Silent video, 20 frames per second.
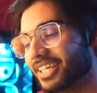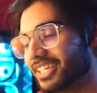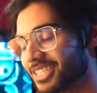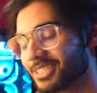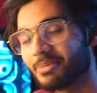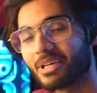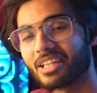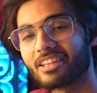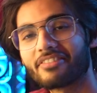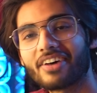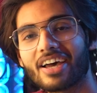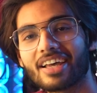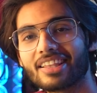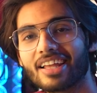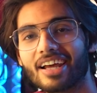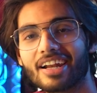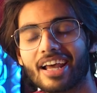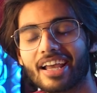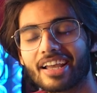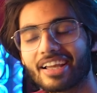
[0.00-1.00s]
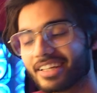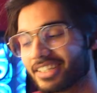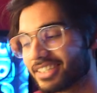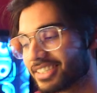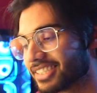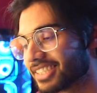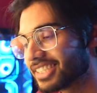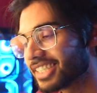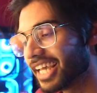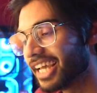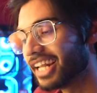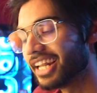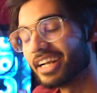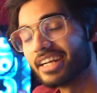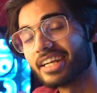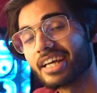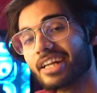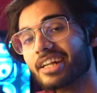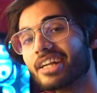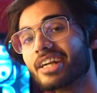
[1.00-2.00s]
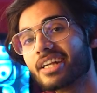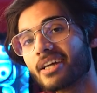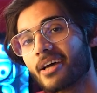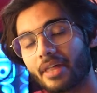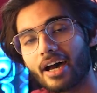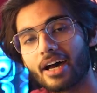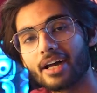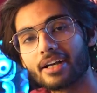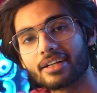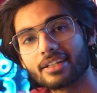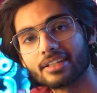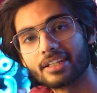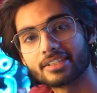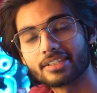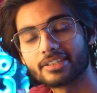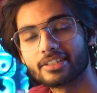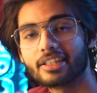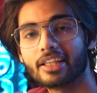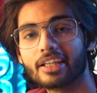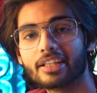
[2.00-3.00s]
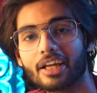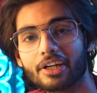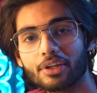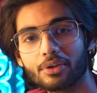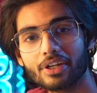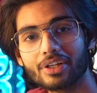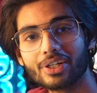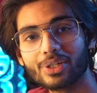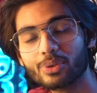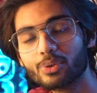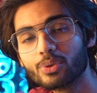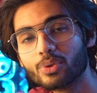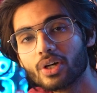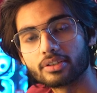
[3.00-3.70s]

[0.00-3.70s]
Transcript: just by the fact that I can scale and tell it that this is the thing that you need to do.